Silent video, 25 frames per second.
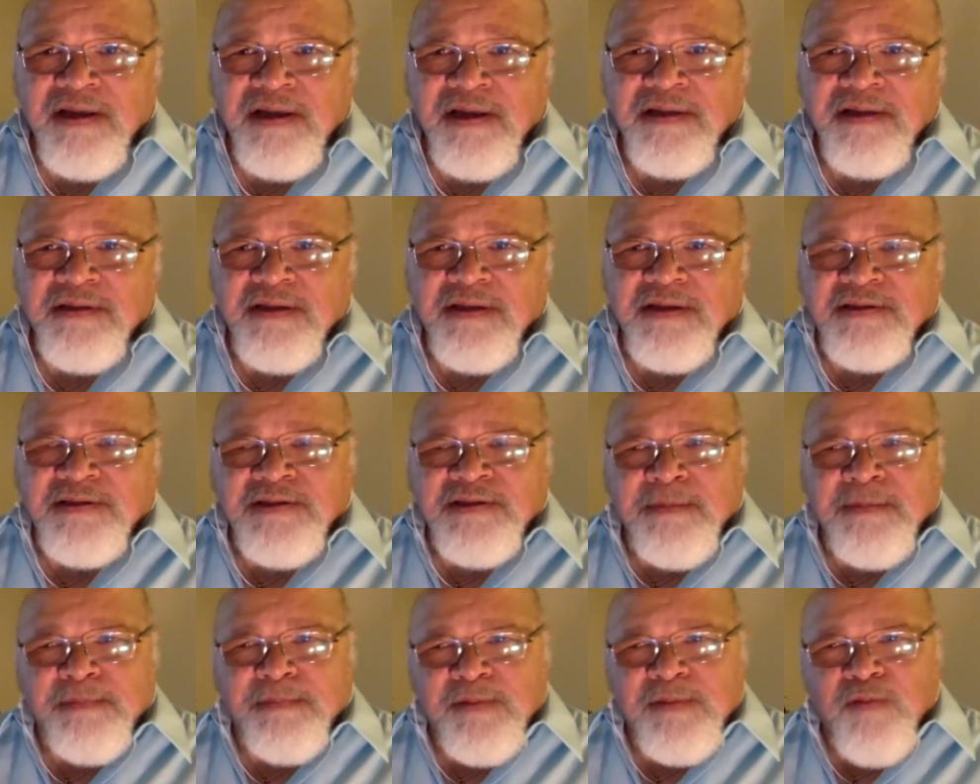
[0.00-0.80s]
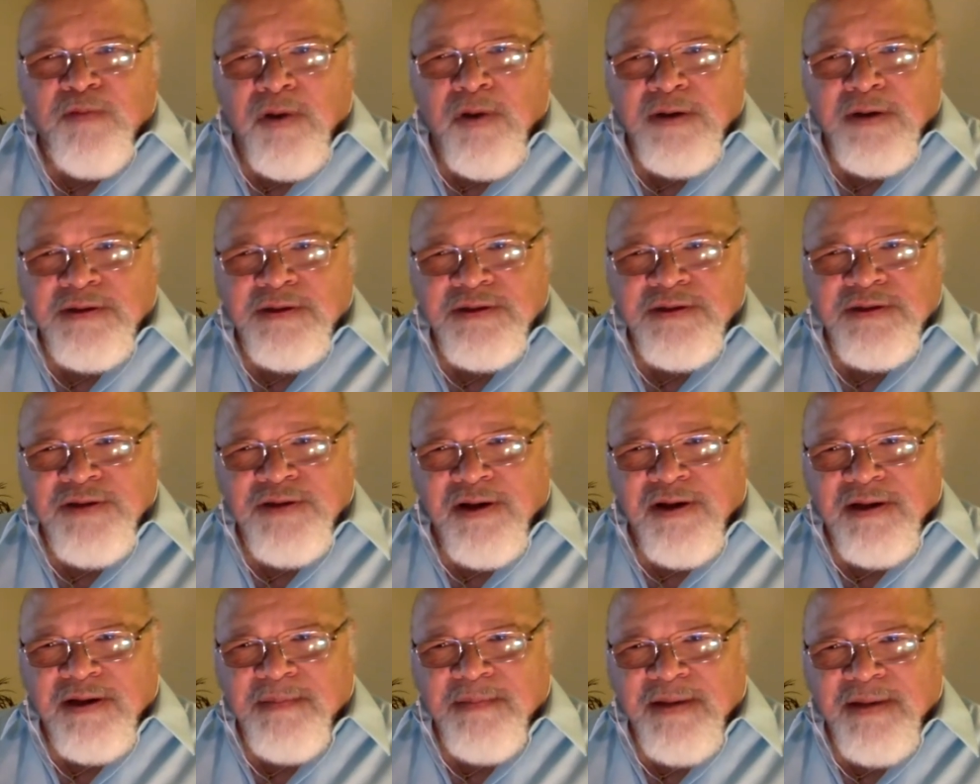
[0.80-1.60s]
that simply wanted to talk
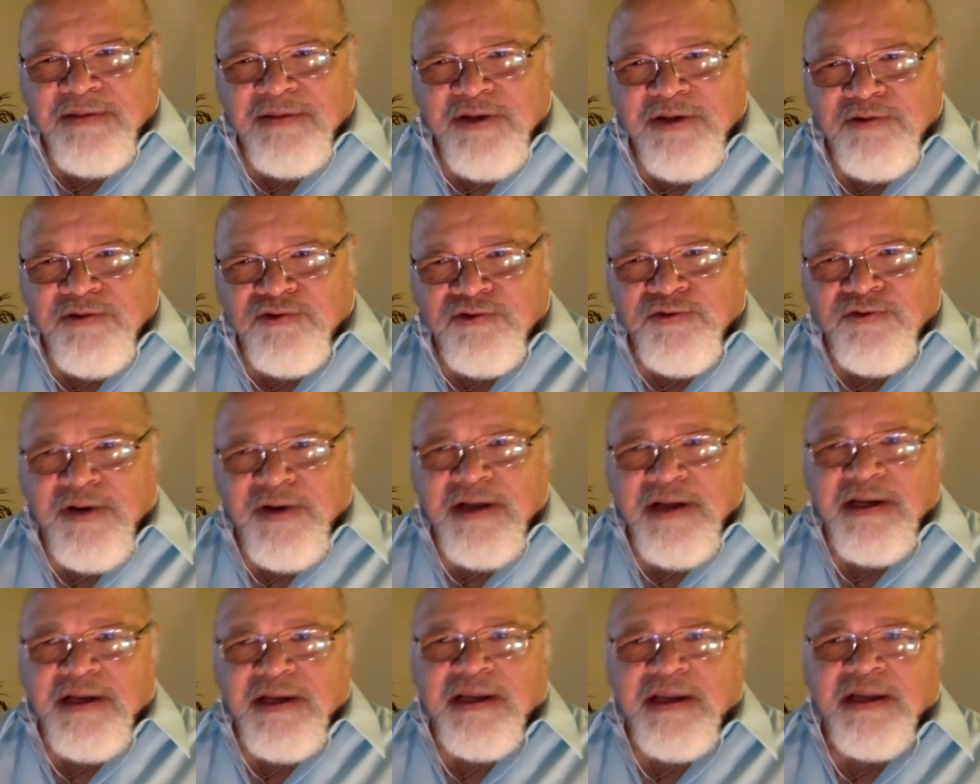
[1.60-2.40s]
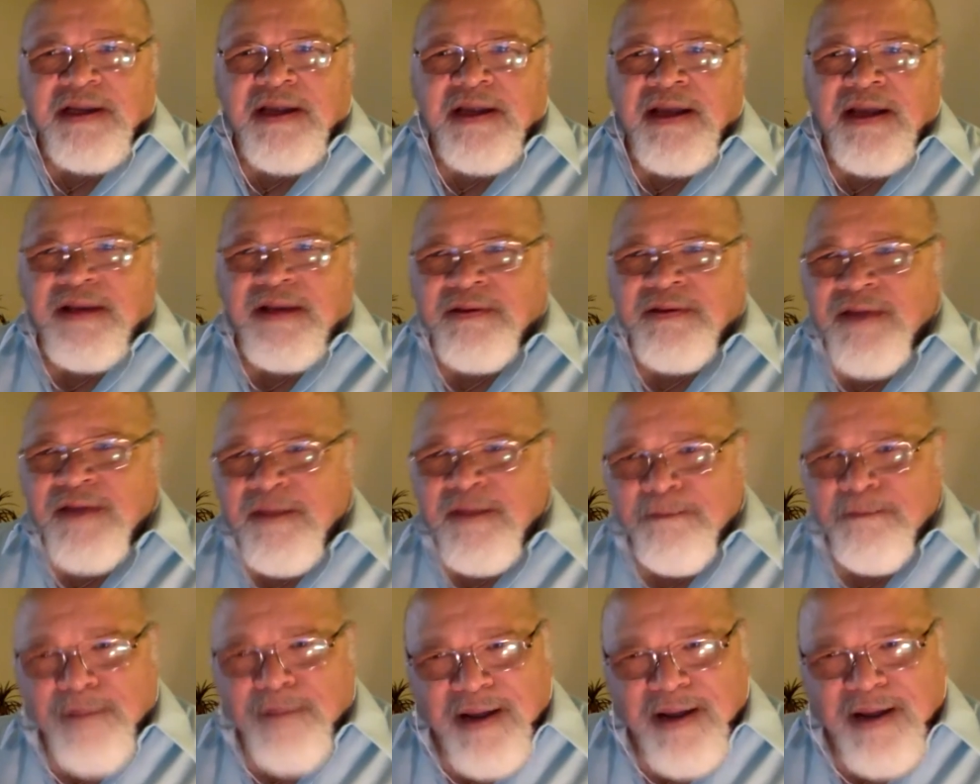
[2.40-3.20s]
about their training and
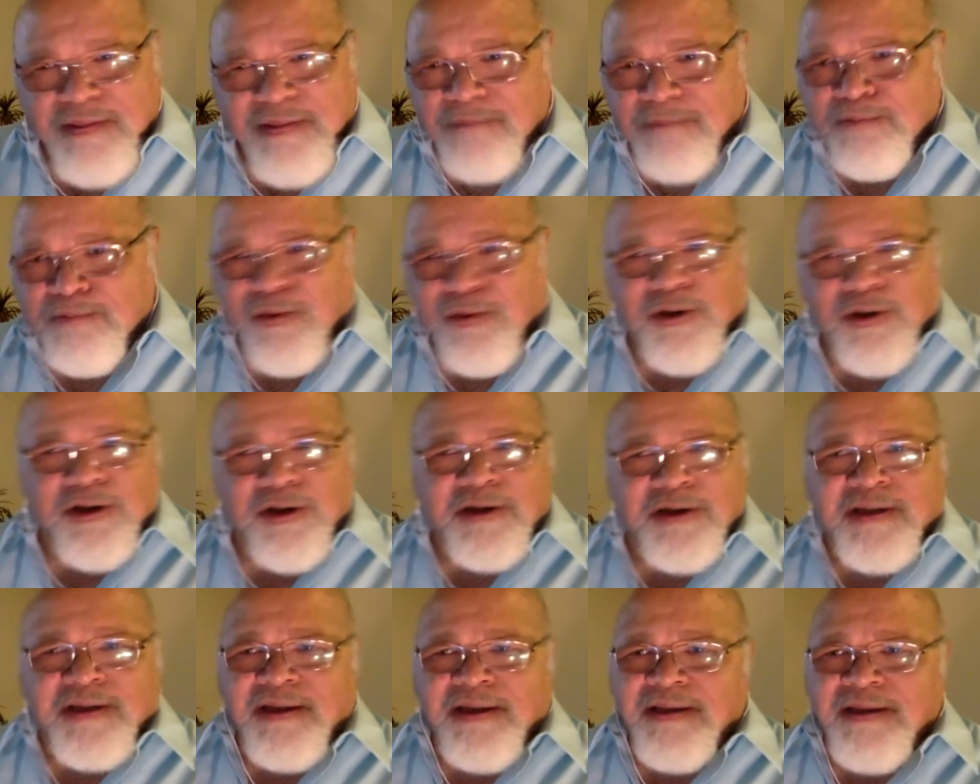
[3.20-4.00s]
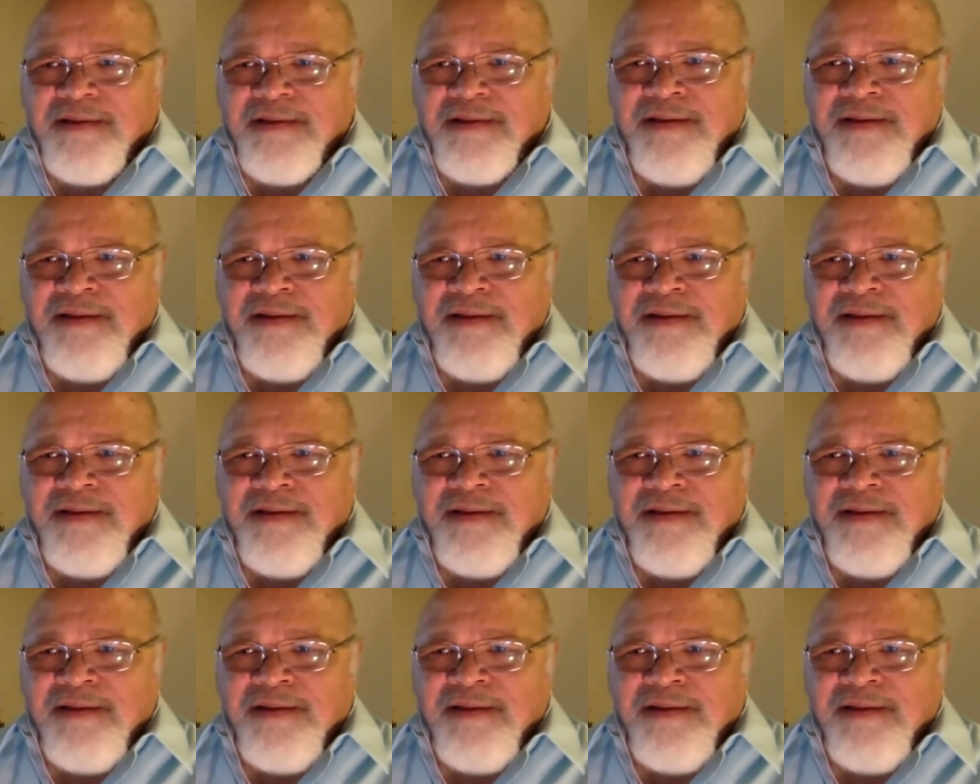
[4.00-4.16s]
by the book and